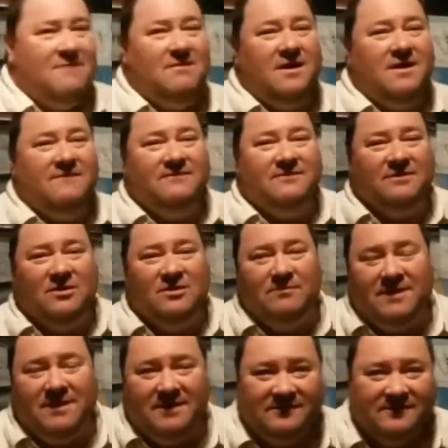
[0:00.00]
might have a little
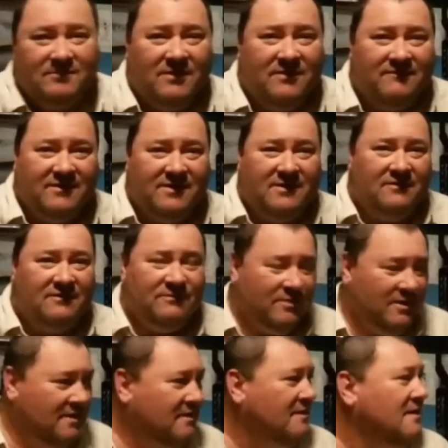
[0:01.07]
bit in some other videos,
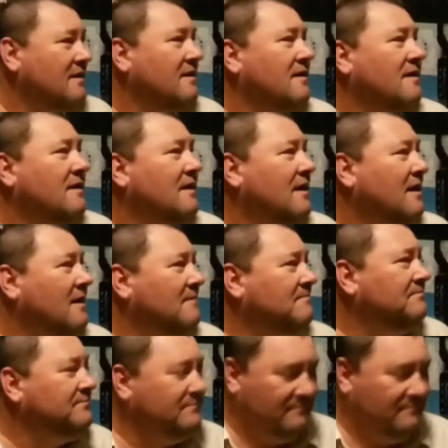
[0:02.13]
but um,